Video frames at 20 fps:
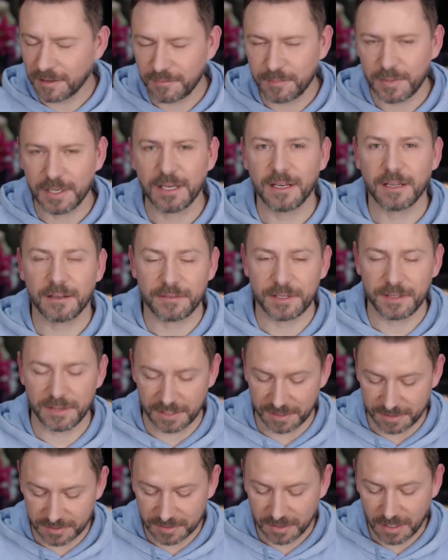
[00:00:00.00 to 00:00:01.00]
I've been loving
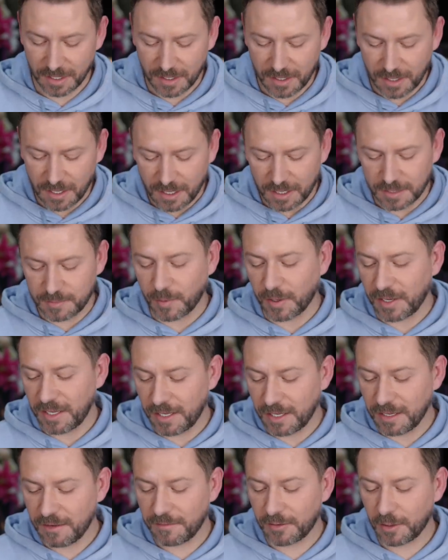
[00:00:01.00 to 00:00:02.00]
this, is by
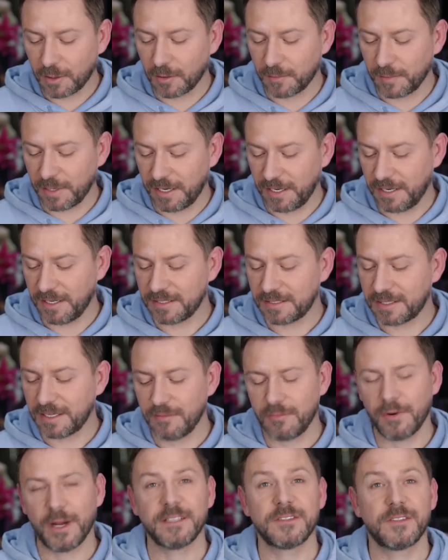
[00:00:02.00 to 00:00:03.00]
Eve Lom, and it is the
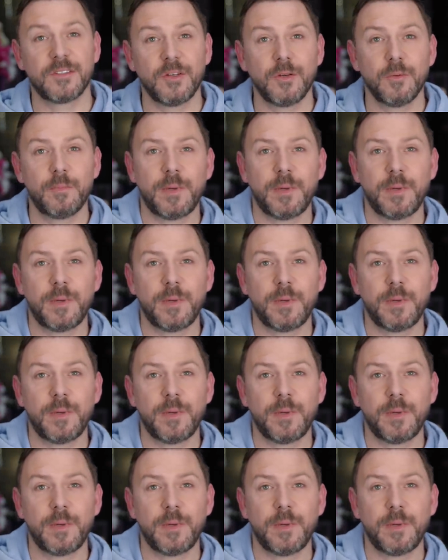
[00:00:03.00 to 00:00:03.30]
Rescue